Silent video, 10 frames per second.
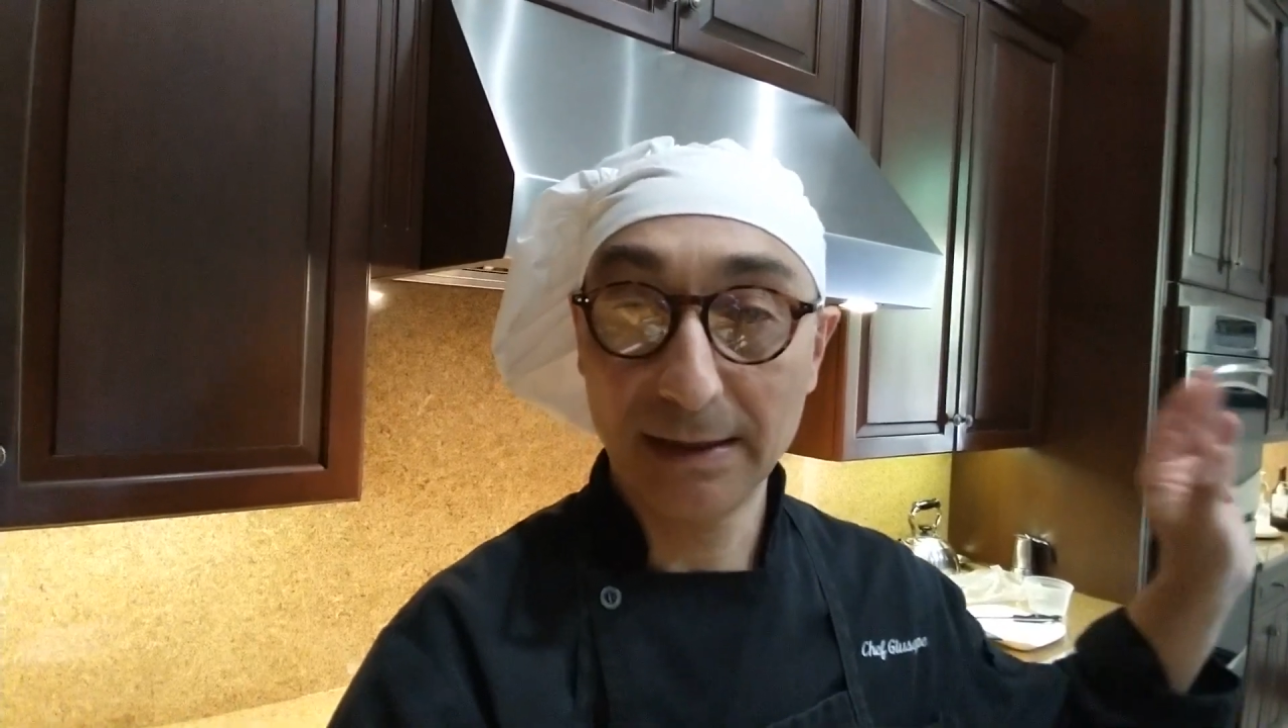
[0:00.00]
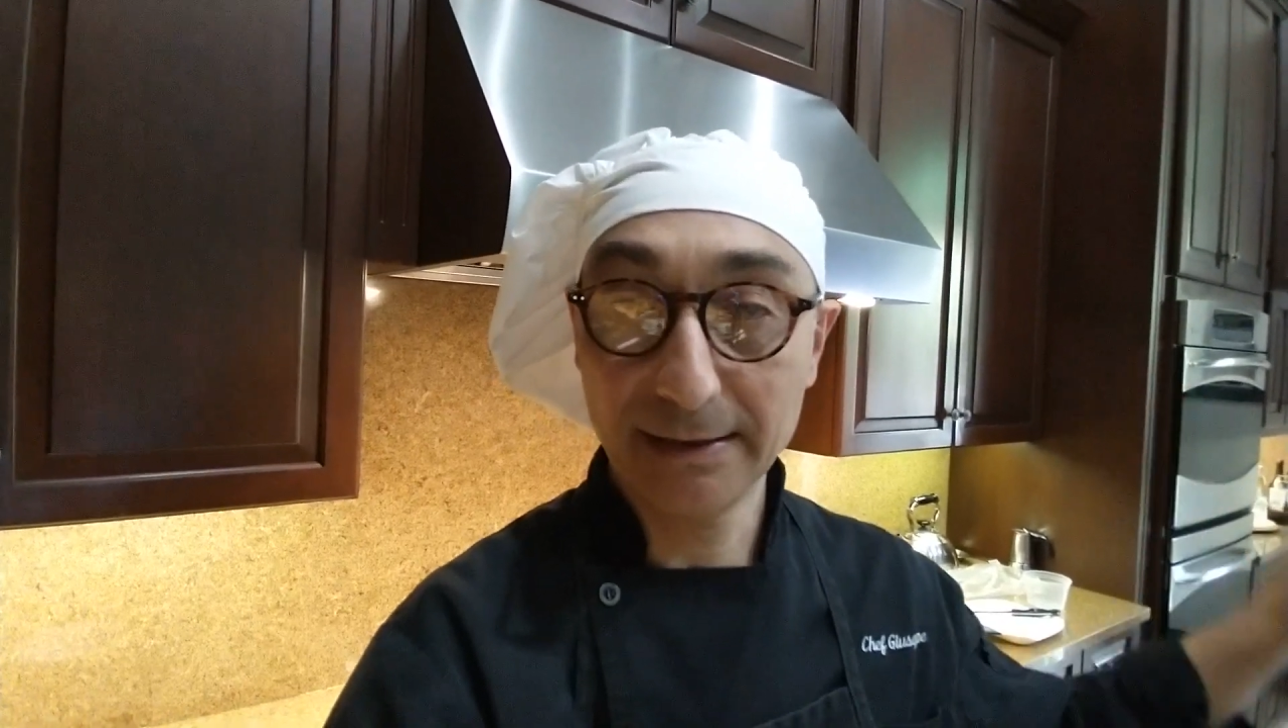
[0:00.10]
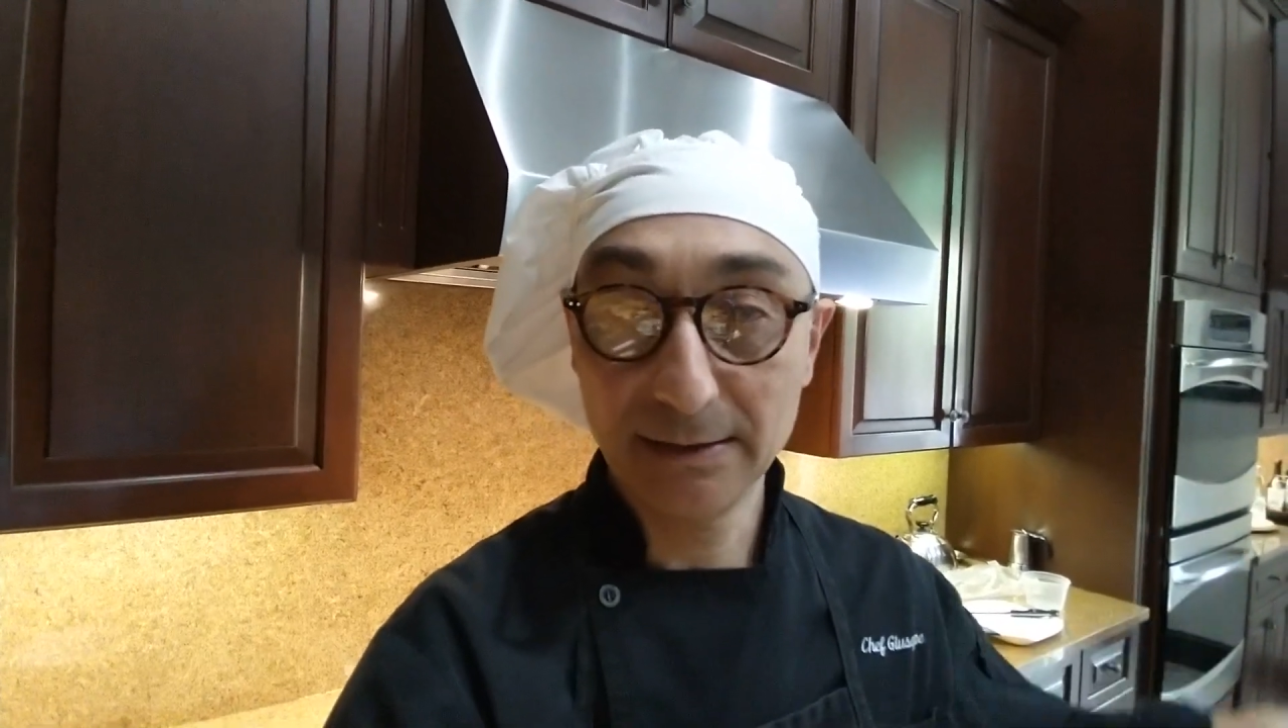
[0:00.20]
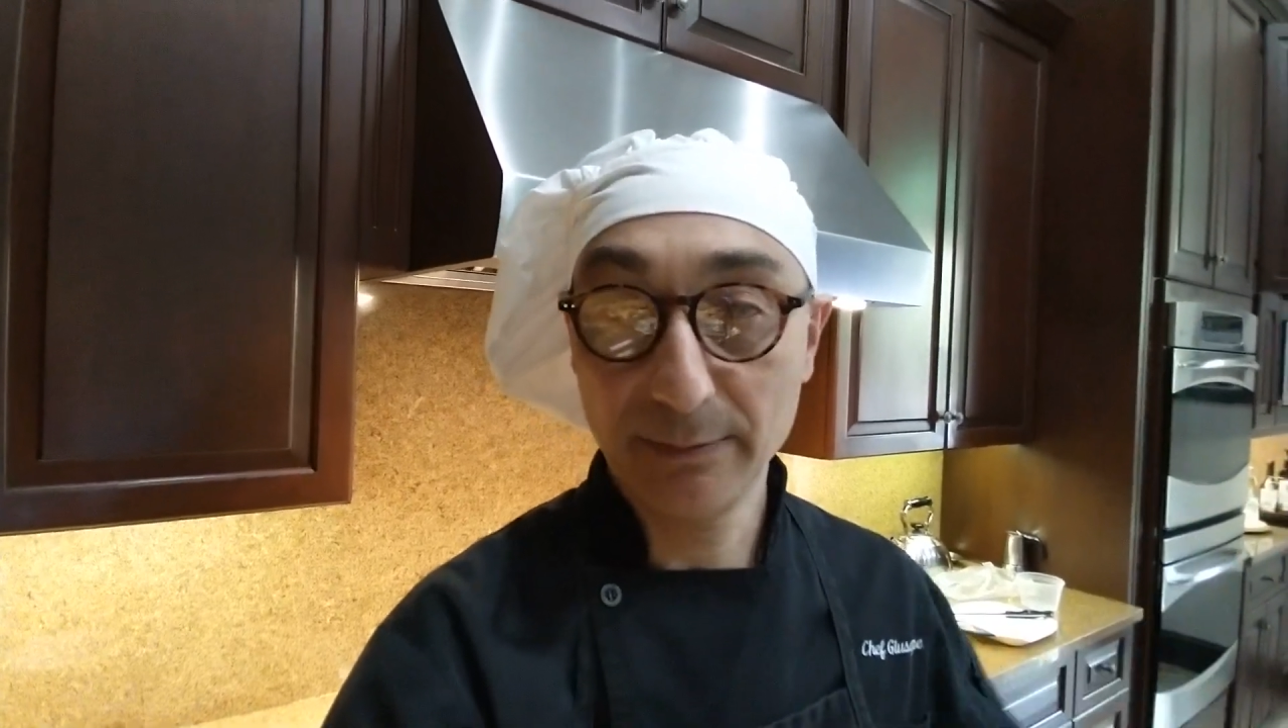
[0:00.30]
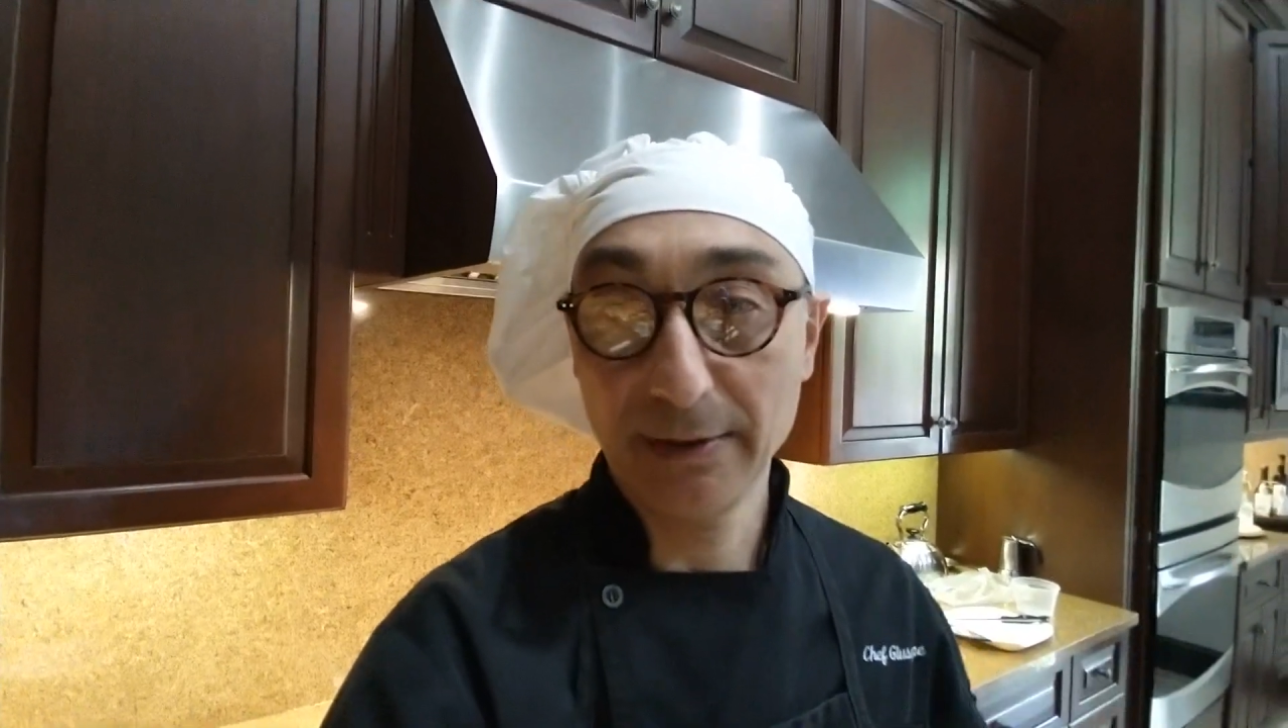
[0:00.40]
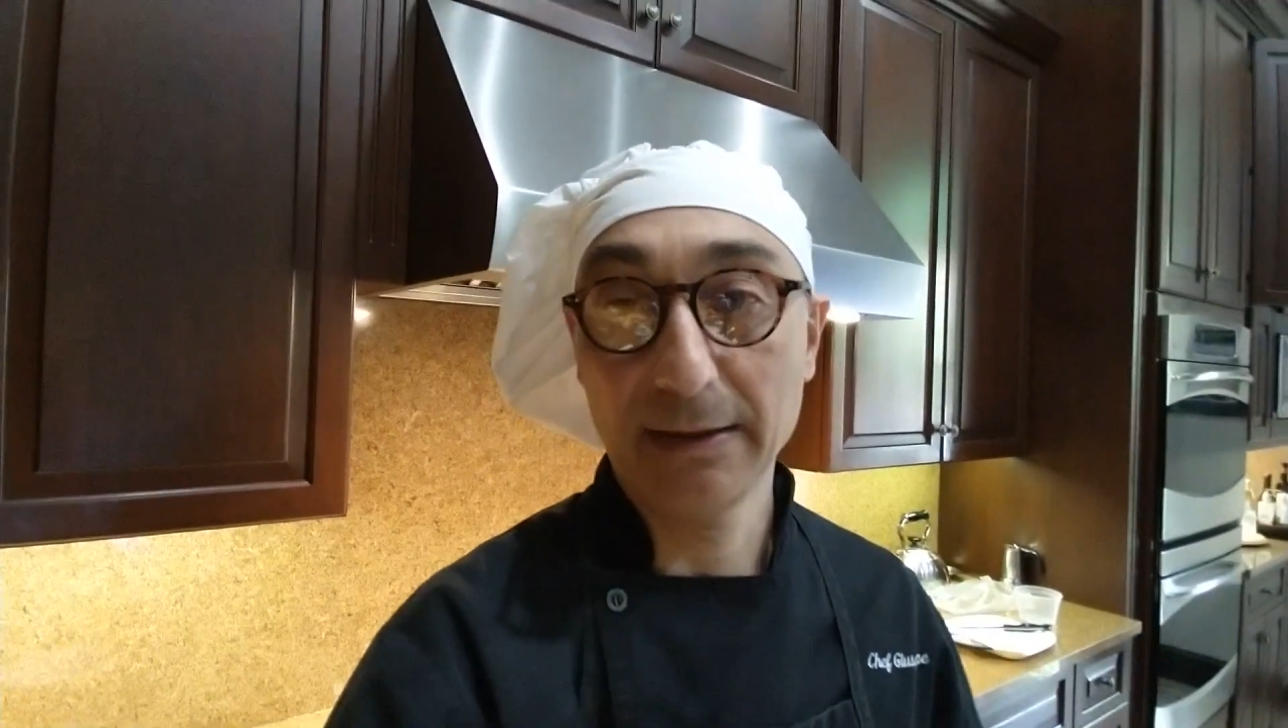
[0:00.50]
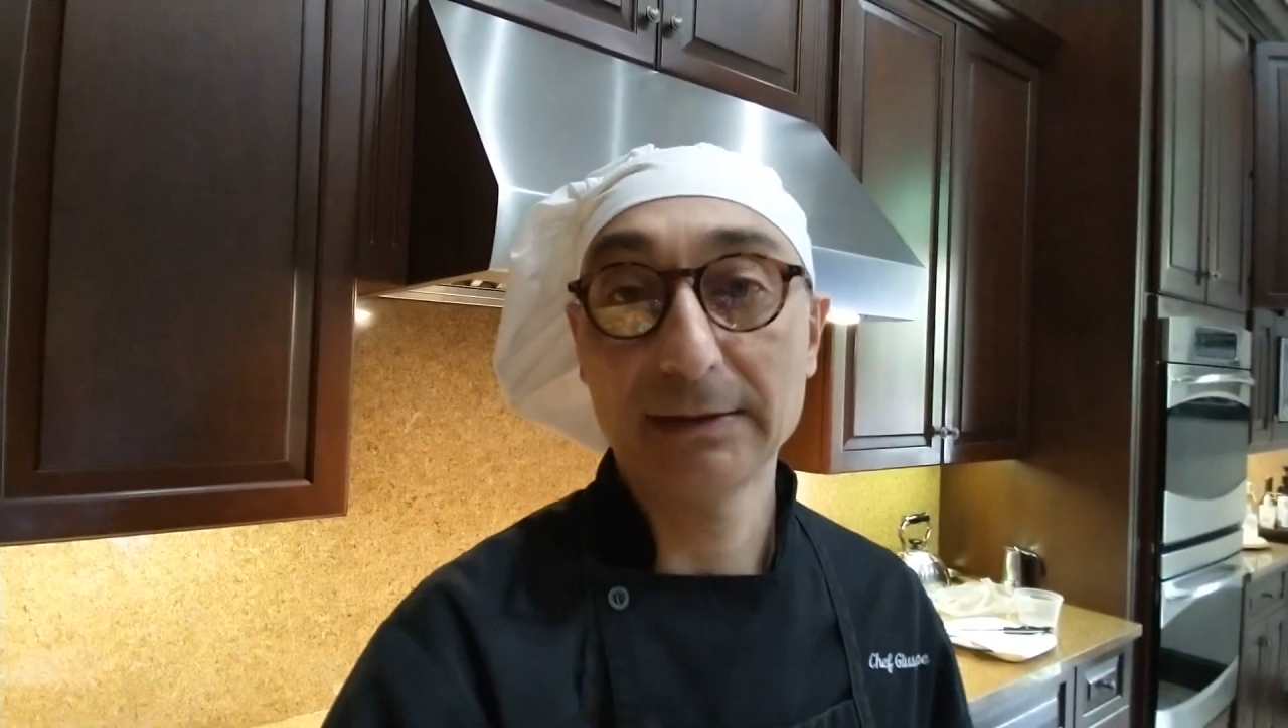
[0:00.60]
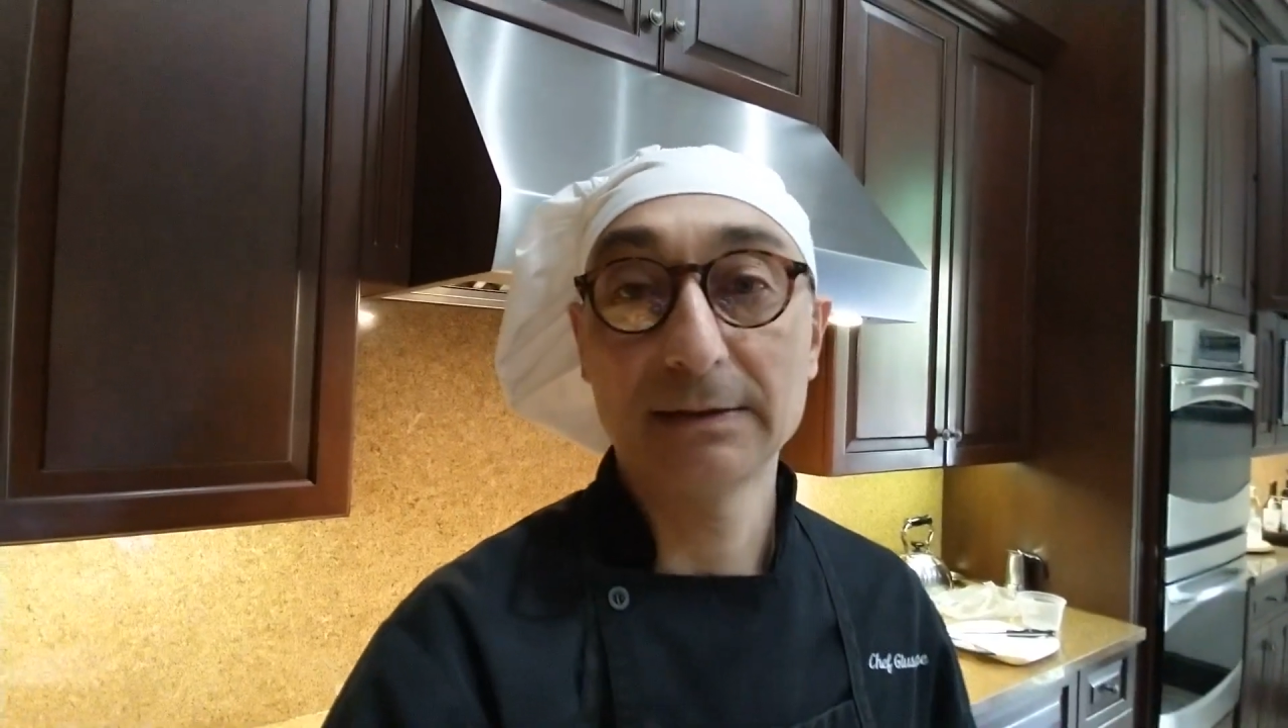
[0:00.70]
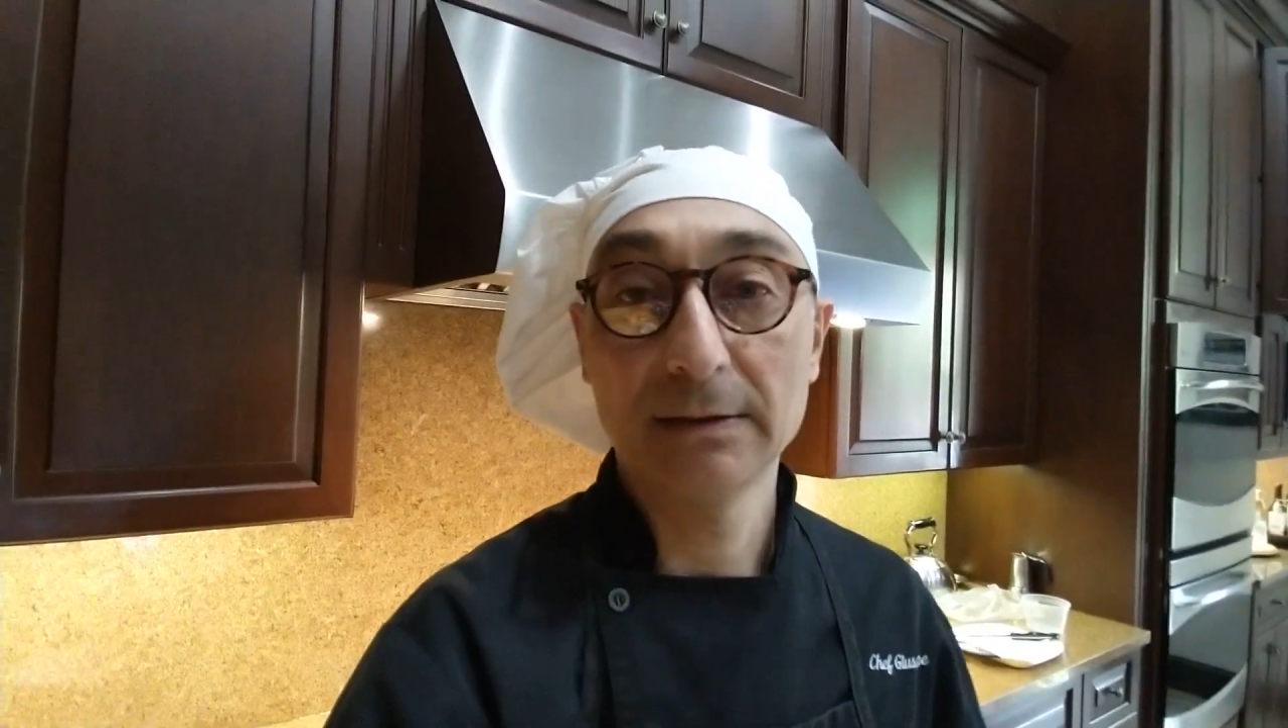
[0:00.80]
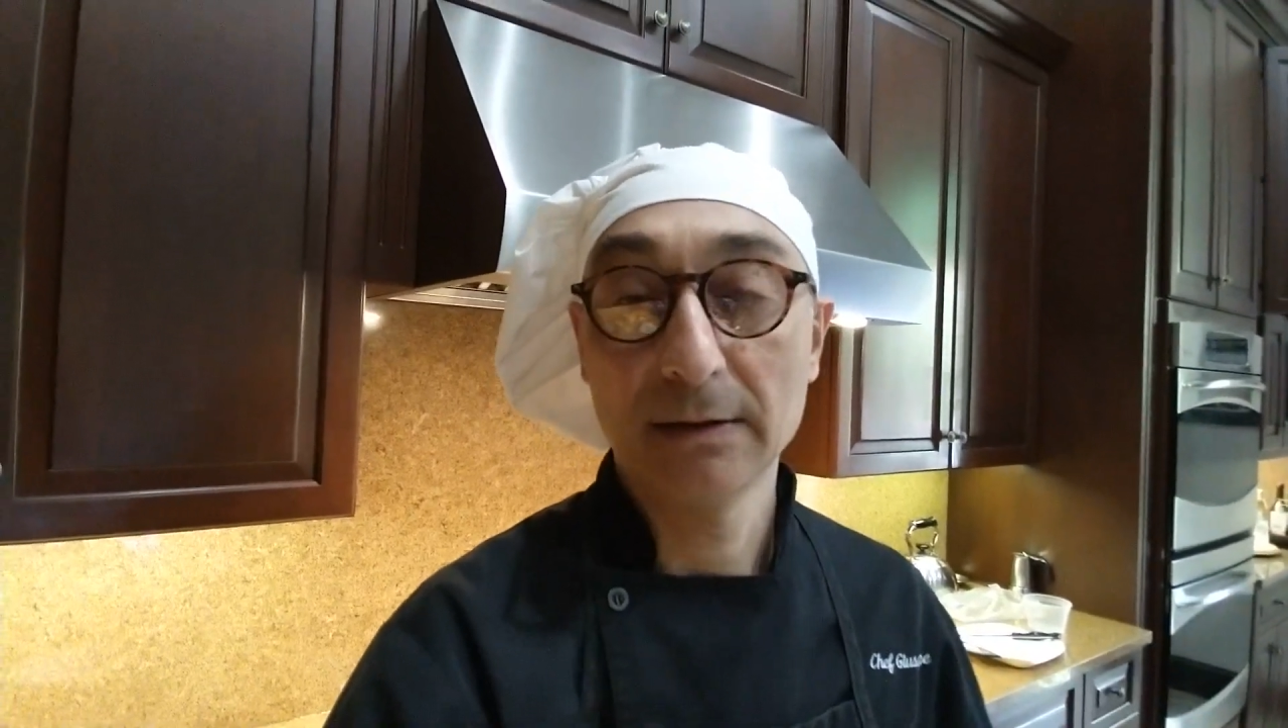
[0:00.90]

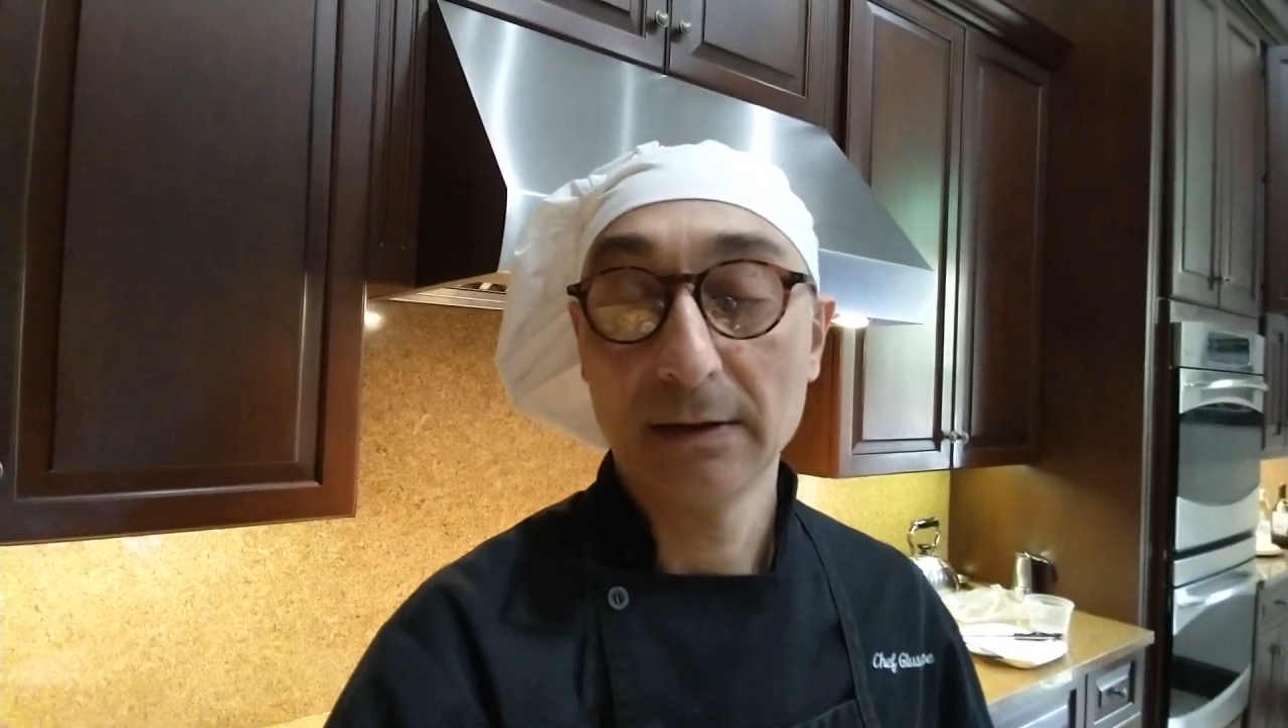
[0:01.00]
recipes